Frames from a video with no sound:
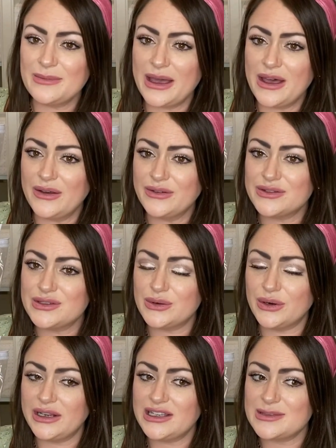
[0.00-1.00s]
about
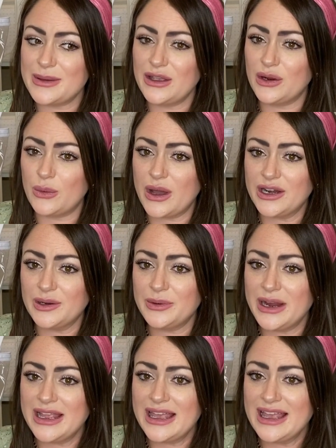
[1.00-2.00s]
stories about your water
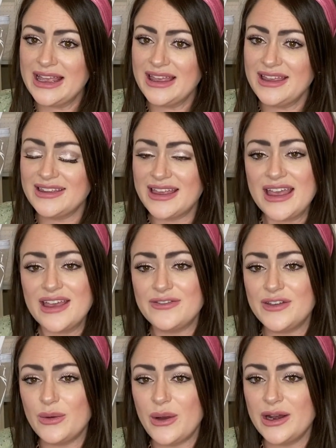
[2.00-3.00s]
breaking.
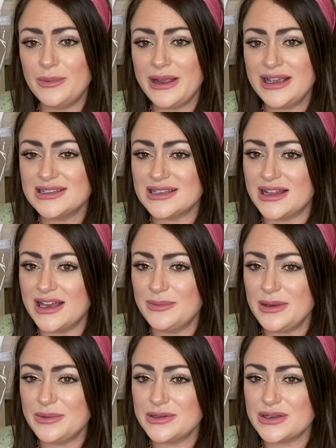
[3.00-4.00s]
If your water breaks, a lot of
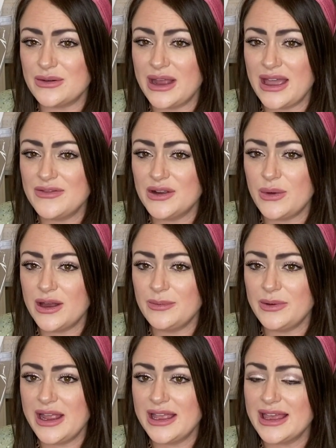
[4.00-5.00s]
people don't have their water
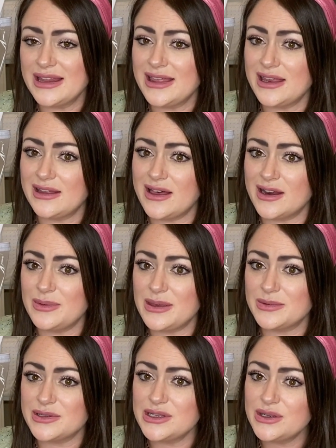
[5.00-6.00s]
break, and then a lot of
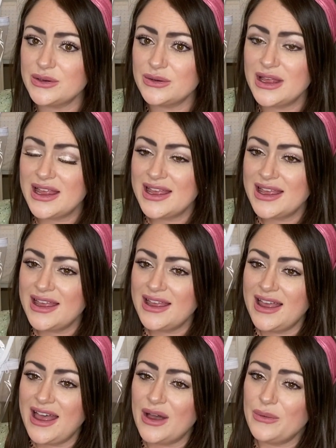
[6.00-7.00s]
people do.
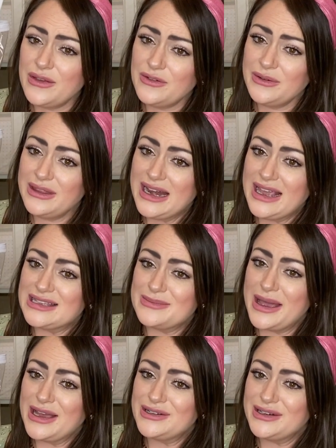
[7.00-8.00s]
We have a really nice
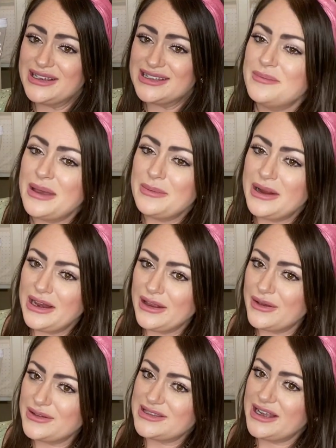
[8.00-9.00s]
mattress. My brain
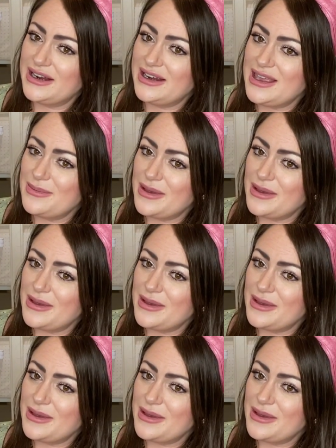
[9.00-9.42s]
goes there to keep